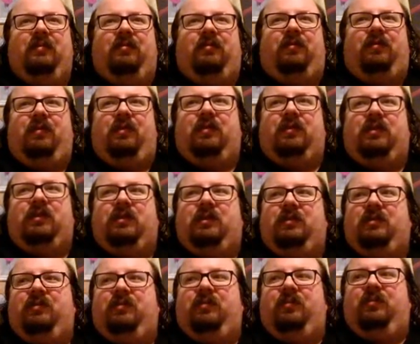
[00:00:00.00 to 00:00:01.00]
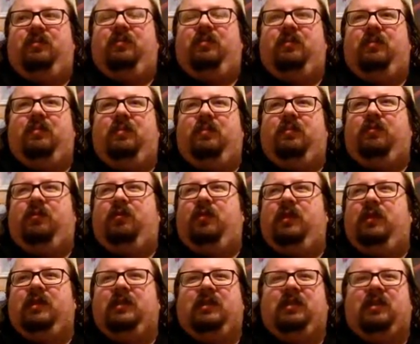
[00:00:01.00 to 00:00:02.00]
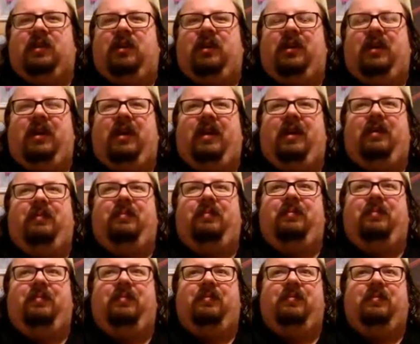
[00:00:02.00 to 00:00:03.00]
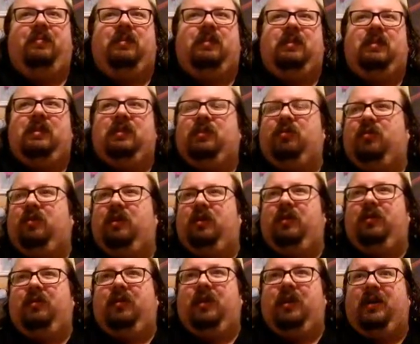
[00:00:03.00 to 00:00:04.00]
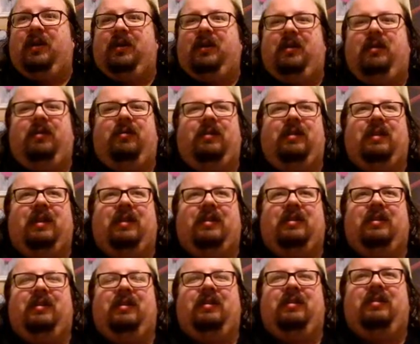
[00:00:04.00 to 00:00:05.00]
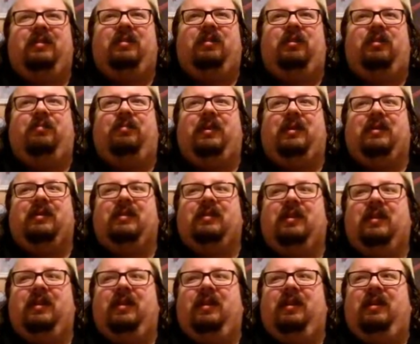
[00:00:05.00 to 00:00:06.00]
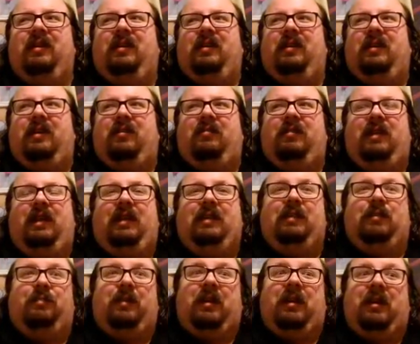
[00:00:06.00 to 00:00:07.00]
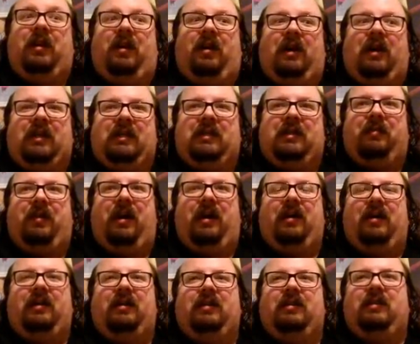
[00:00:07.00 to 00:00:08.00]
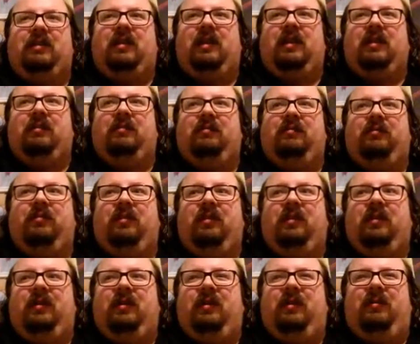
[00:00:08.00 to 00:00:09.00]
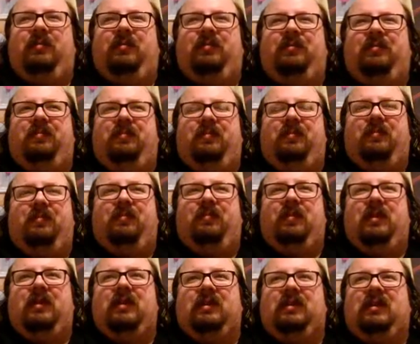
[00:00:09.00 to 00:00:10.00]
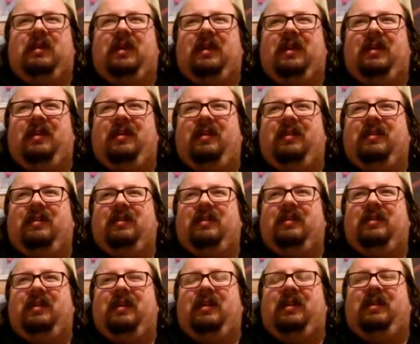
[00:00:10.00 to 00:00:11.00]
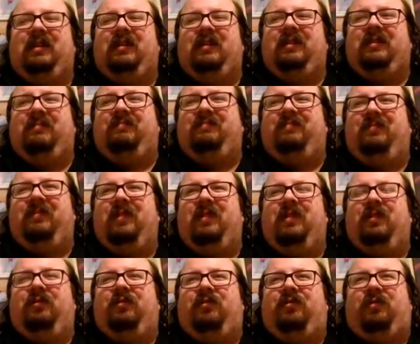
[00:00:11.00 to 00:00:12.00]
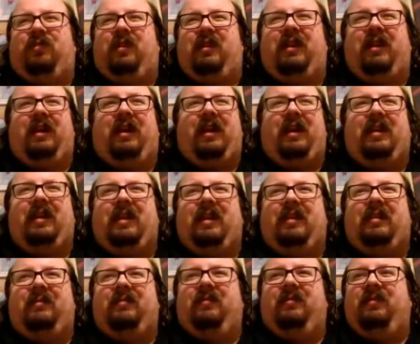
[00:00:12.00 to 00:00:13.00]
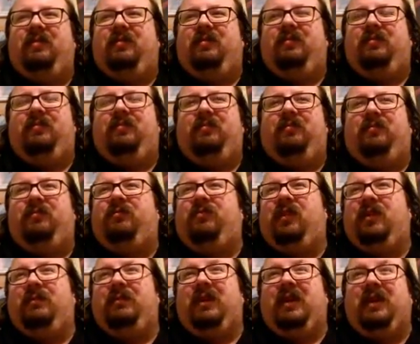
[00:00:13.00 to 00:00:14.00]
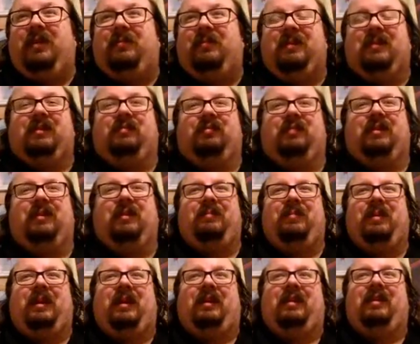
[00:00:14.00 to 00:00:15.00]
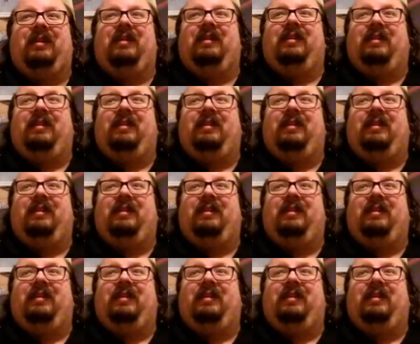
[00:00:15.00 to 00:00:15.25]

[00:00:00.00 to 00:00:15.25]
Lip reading: first free to start game. It's Satoru Iwata coined that term because, you know, he's being honest about it, instead of saying free and then freemium is what they mean.